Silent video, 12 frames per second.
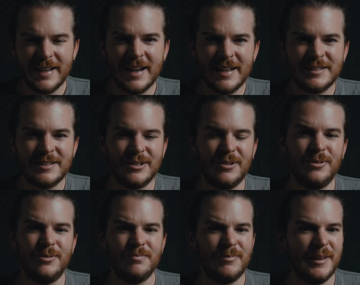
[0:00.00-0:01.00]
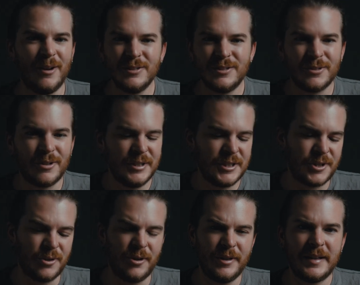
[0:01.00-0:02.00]
guys, so long story
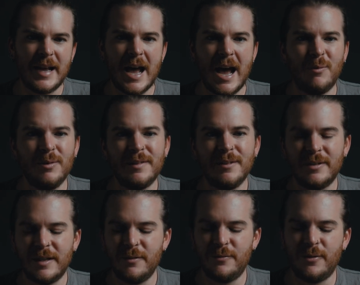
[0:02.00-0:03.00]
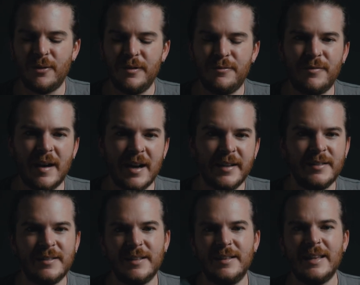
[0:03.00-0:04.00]
short, I was looking for a
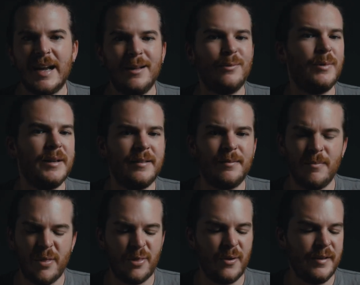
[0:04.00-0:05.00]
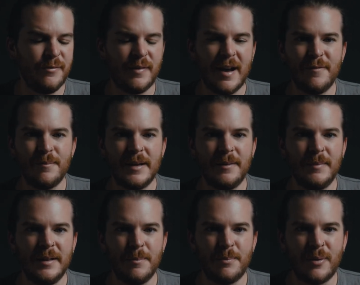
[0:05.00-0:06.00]
fast and lightweight
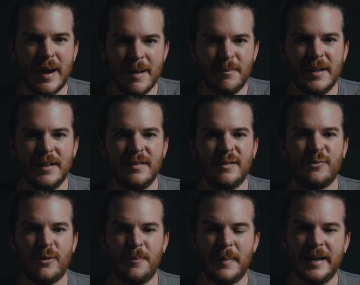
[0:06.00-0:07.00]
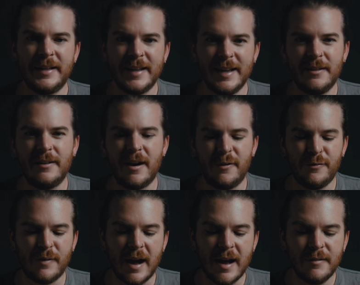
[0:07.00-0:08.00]
35mm prime lens for my Canon
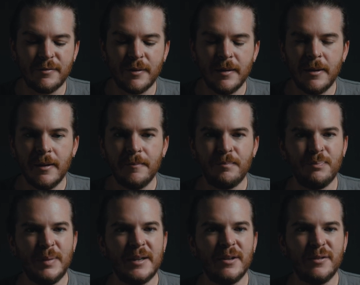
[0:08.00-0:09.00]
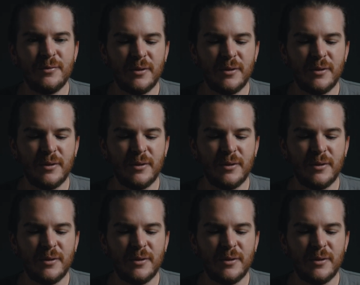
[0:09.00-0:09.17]
R5 because